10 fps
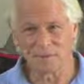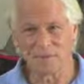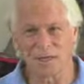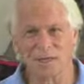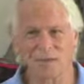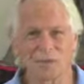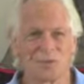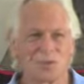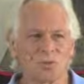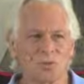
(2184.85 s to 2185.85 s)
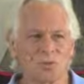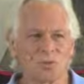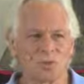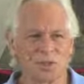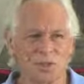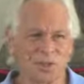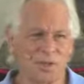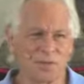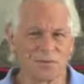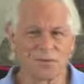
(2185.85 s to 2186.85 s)
a mind that is always upset
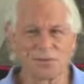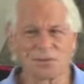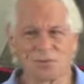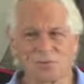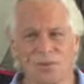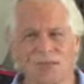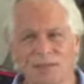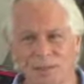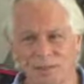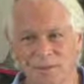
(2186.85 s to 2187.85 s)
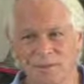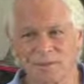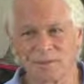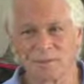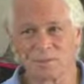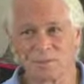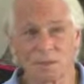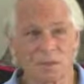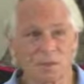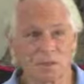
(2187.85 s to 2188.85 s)
about this or that,
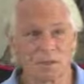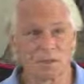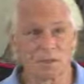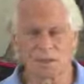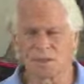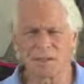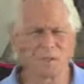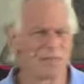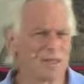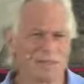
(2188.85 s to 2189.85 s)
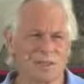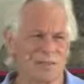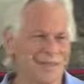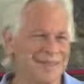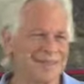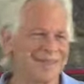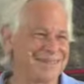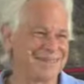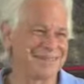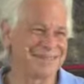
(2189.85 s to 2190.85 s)
right? That is not a mind that's at
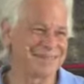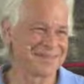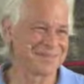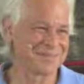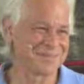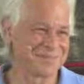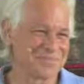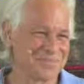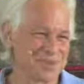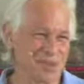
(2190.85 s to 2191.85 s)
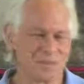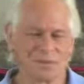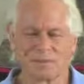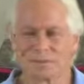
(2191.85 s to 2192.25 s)
ease, is it? No.